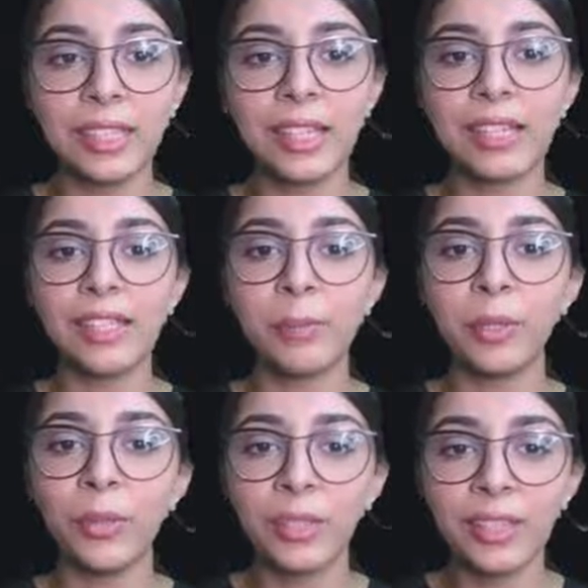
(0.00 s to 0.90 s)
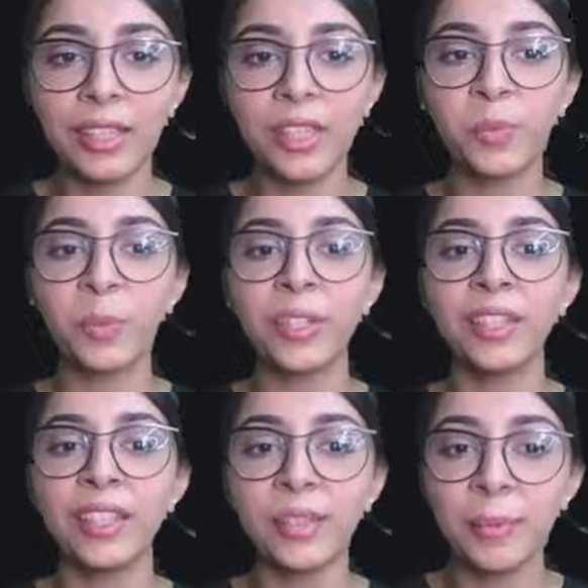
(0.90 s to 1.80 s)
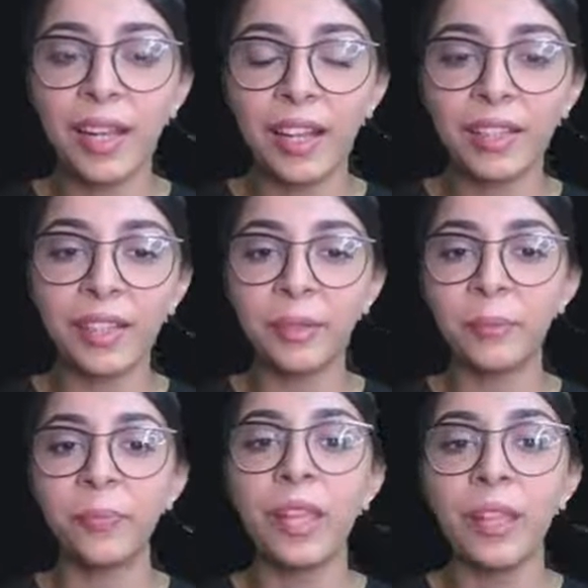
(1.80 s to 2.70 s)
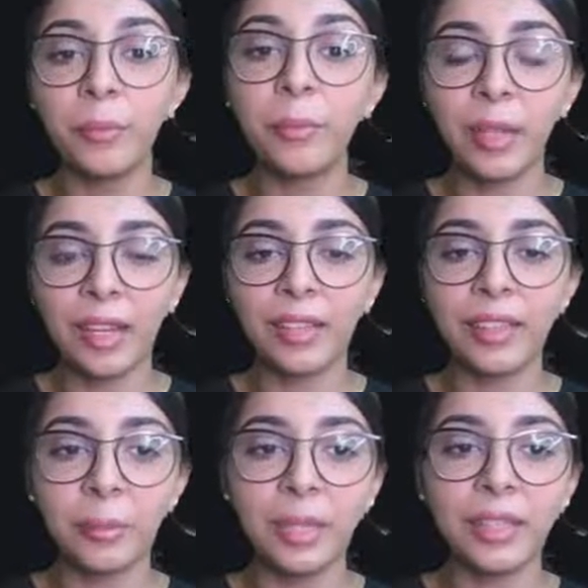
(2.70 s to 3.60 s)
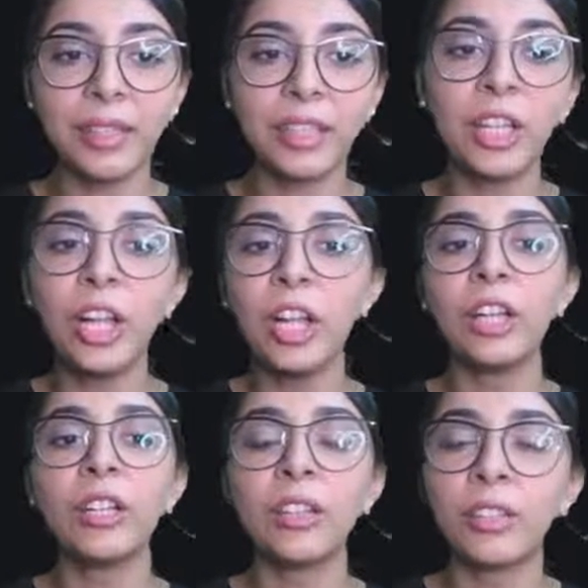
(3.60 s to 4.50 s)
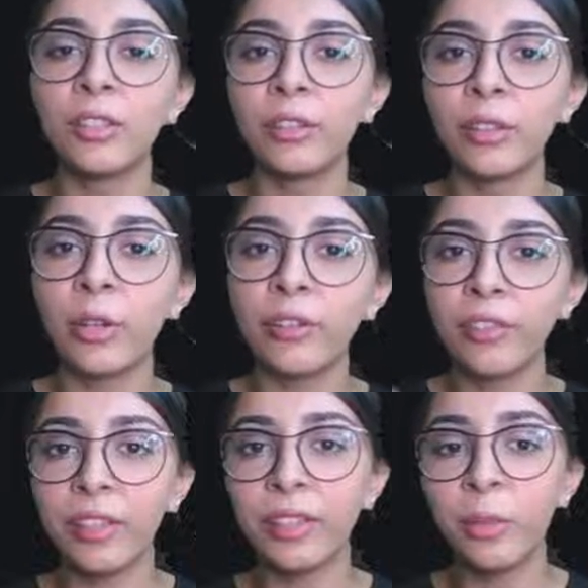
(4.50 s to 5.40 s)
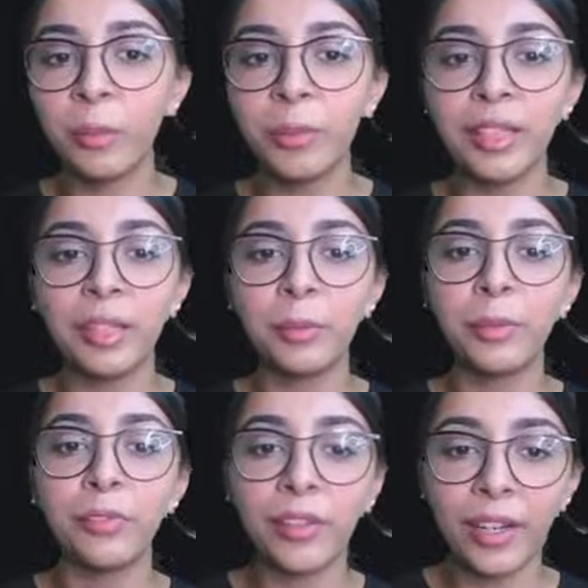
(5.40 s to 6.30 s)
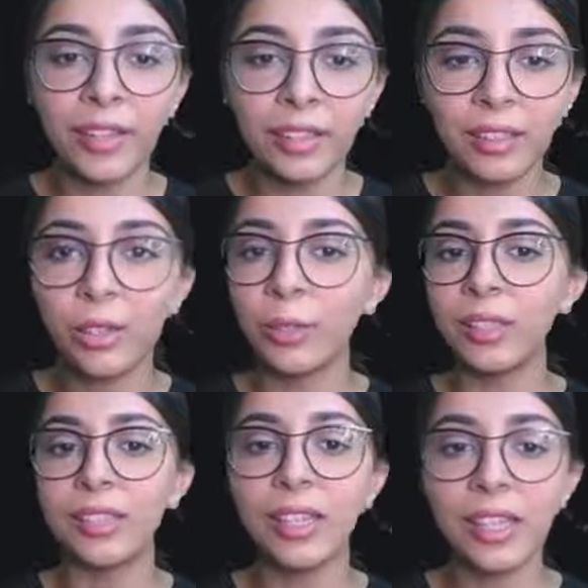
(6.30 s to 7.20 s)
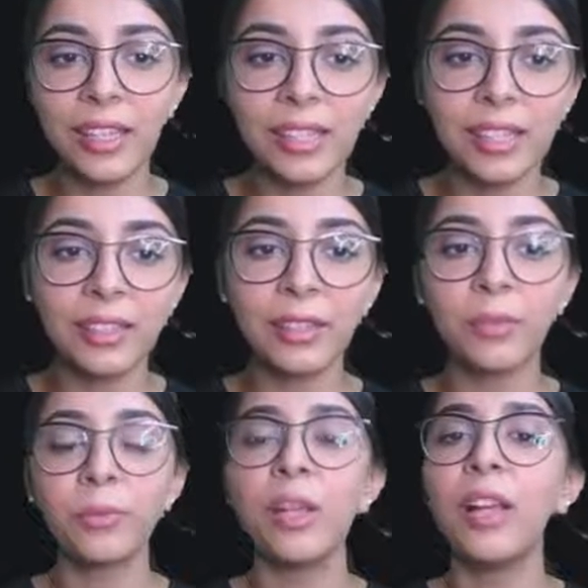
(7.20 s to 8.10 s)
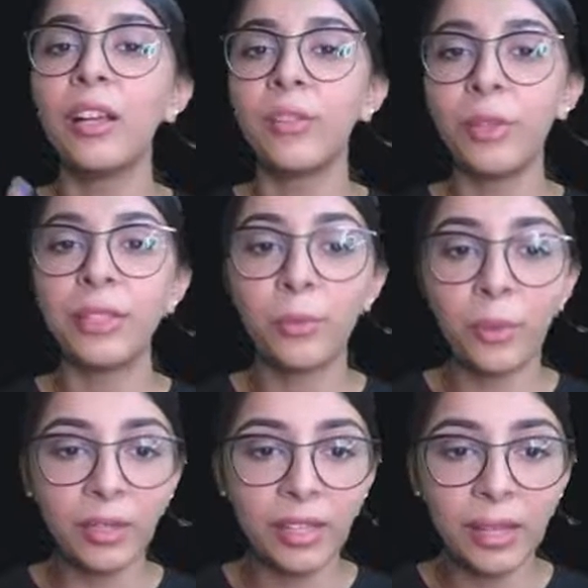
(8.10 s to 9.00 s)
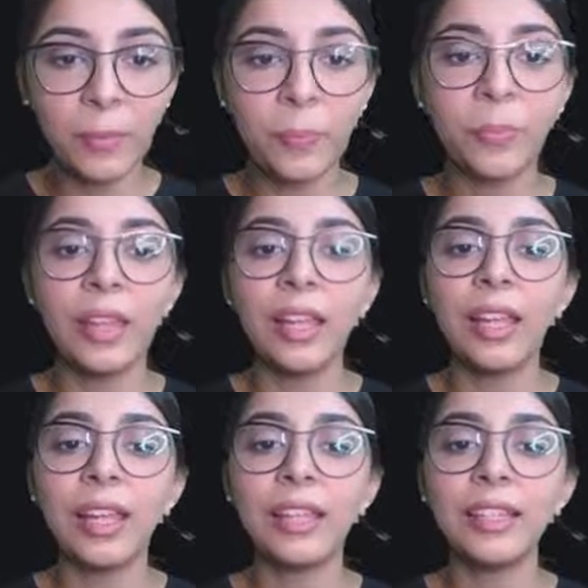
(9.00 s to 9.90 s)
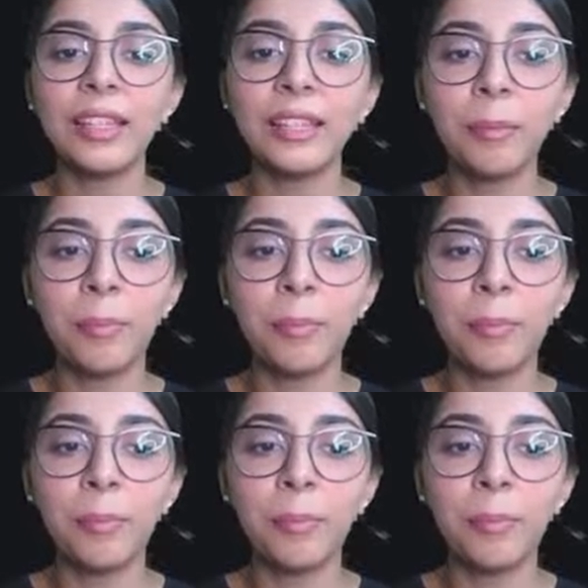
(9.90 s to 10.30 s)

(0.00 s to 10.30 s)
like stepping on things, putting things behind them, and then not being able to find all these things, and then when they want them, and then they